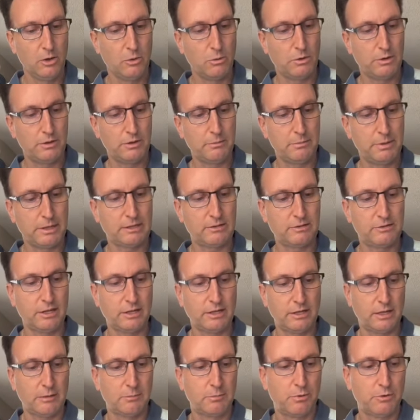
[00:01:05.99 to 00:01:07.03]
One of the big
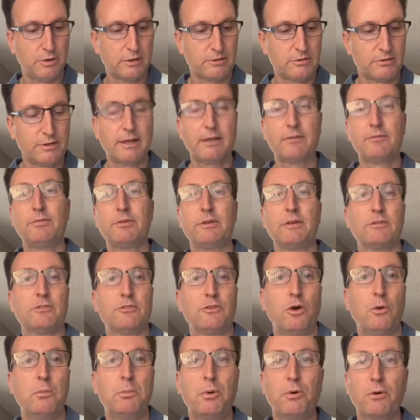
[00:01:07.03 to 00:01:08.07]
sticking points, thankfully, is
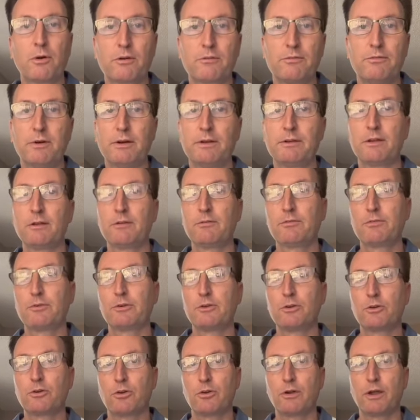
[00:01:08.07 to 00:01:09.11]
no pork funding for
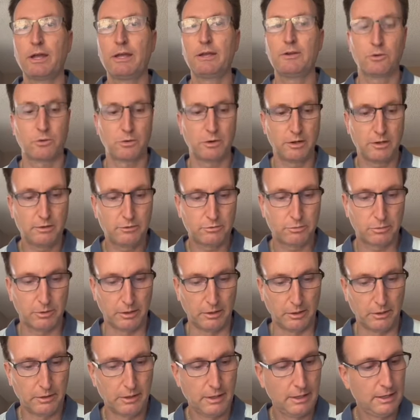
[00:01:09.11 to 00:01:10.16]
Ukraine or
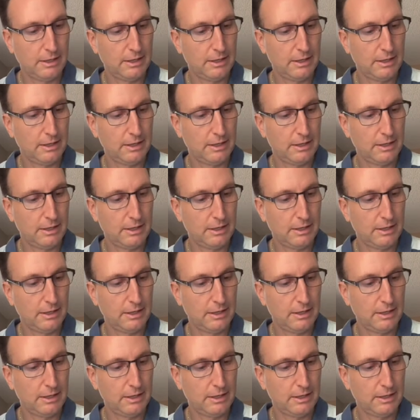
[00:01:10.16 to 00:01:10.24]
Israel.